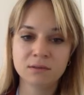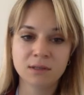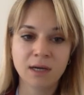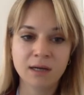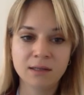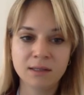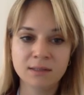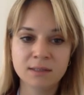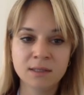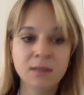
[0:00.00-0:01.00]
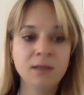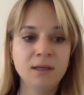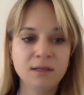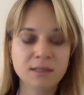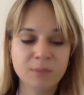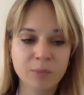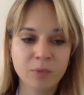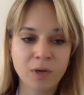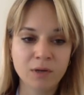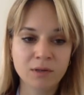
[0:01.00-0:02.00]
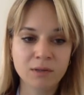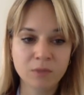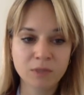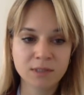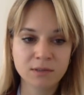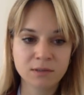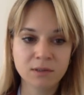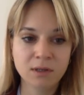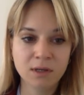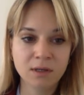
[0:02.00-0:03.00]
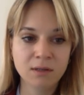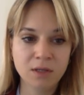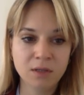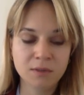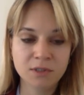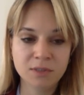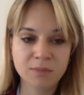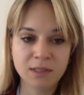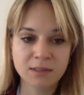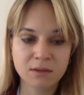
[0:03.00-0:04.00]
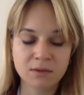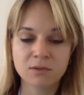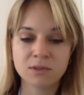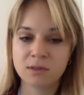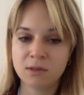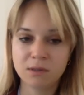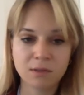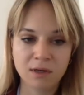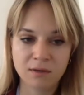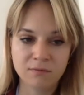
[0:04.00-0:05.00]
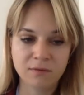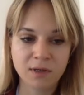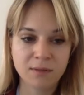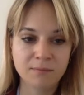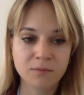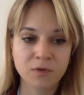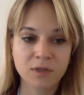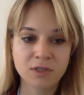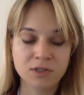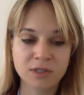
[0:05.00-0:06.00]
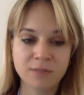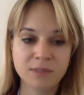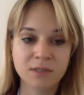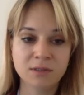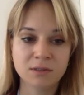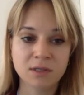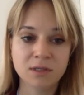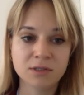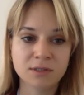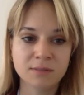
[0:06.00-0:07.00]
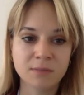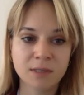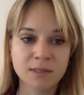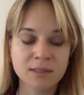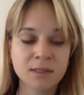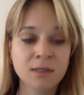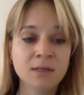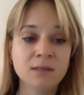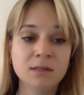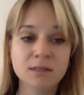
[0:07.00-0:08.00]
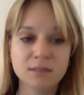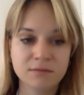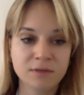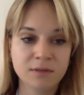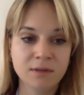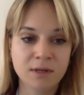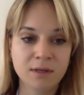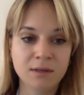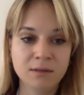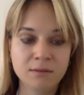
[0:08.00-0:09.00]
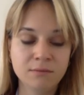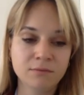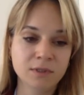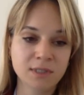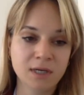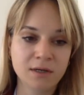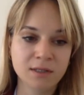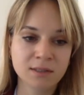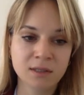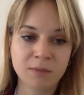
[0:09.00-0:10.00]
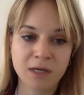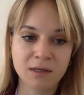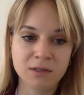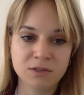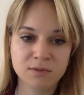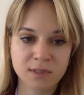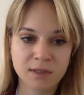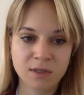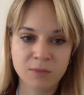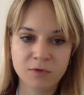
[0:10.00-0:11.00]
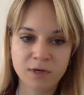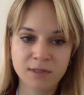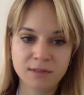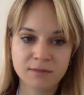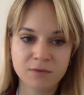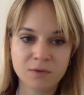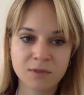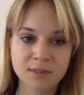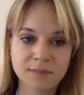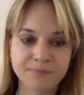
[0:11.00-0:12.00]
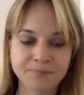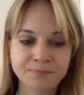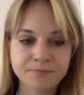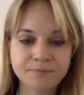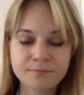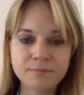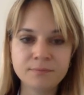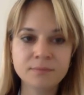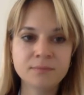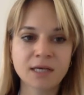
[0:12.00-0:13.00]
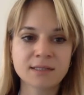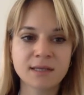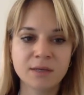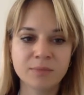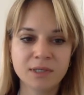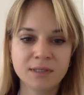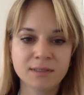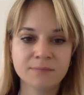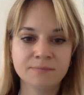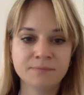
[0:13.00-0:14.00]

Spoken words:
the guidelines is a bit broader than what's under the UNGPs, although there's a lot of relationships and interlinkages amongst these different risk areas and thematic issues and human rights, of course. Next slide, please.